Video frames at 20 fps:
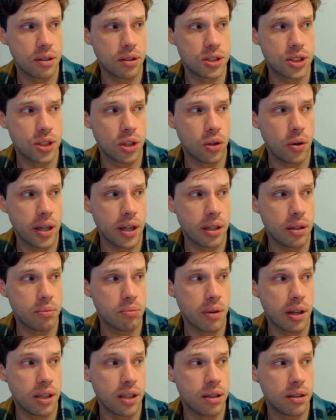so
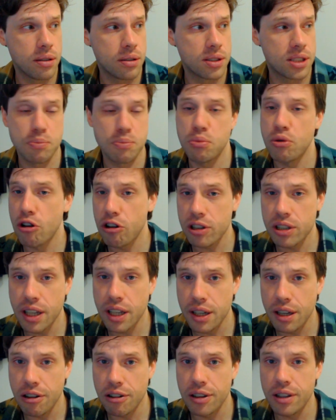any support in
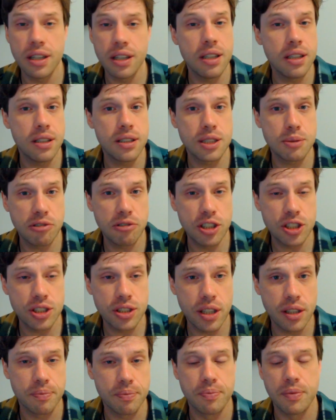that area is
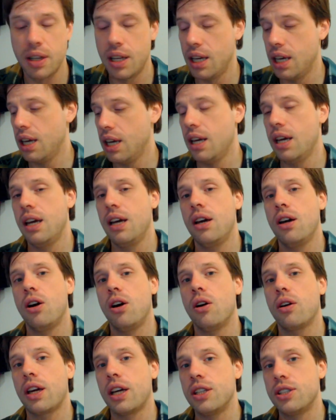appreciated.
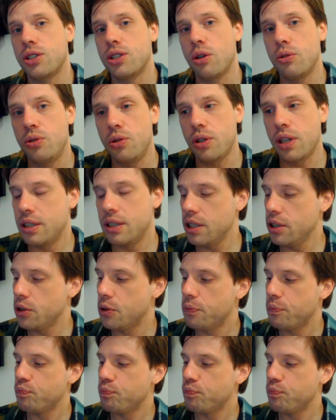Okay, so to continue.